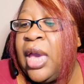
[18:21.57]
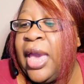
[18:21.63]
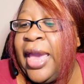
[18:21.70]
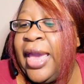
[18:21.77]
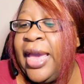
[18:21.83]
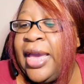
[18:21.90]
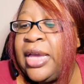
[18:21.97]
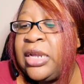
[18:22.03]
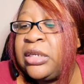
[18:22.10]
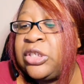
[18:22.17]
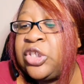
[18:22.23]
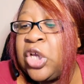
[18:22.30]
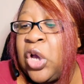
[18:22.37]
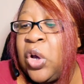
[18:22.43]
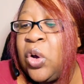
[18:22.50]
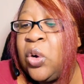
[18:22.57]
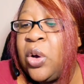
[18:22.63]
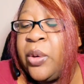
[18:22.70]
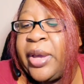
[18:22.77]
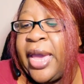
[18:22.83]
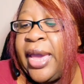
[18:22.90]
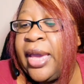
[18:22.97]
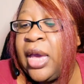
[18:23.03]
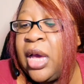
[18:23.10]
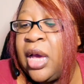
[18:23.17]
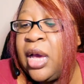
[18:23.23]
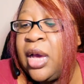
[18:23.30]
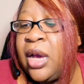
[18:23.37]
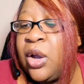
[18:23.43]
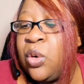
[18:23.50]
And so, okay,
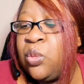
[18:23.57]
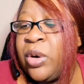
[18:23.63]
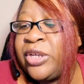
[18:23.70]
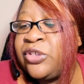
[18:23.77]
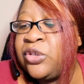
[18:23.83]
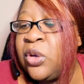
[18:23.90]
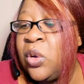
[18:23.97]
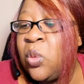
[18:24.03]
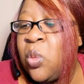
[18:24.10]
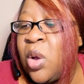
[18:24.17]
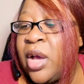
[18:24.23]
Russell